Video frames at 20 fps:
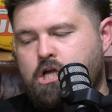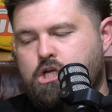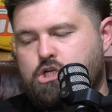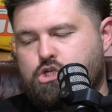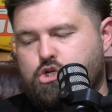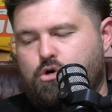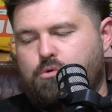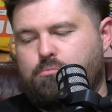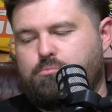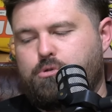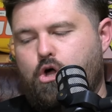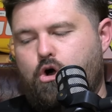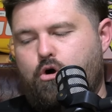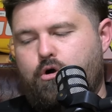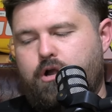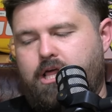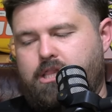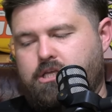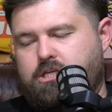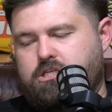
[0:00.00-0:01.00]
Sean Bloor
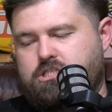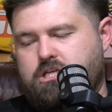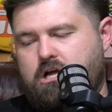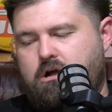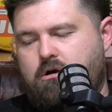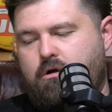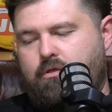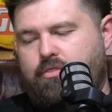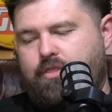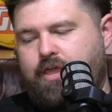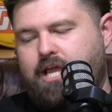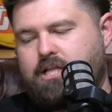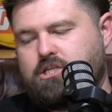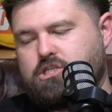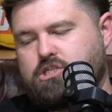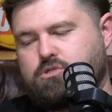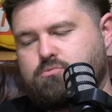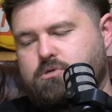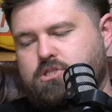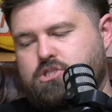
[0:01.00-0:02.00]
and Ellie Katara on the
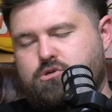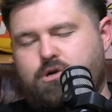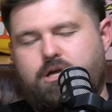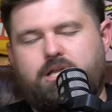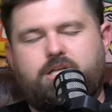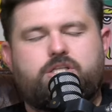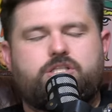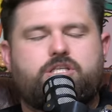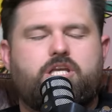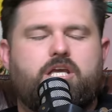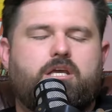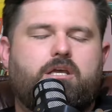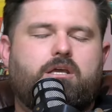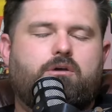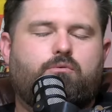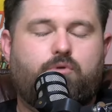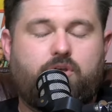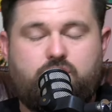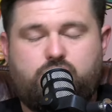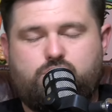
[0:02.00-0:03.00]
edges with Trent
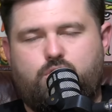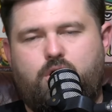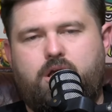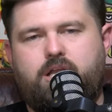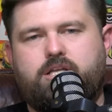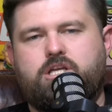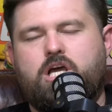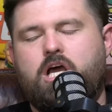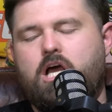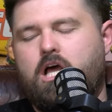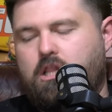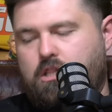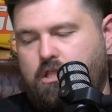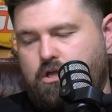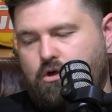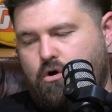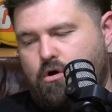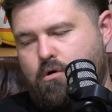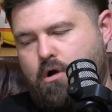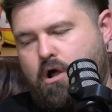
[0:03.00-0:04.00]

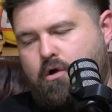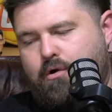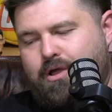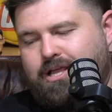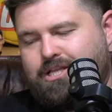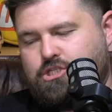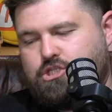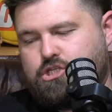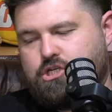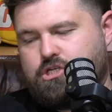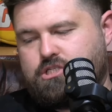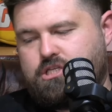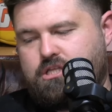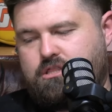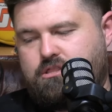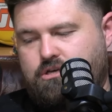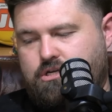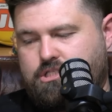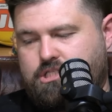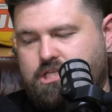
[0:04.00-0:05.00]
Leoro in jersey
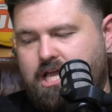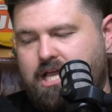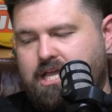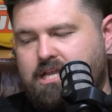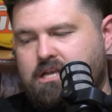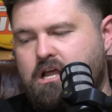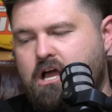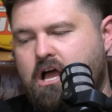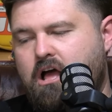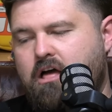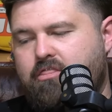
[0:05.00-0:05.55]
13.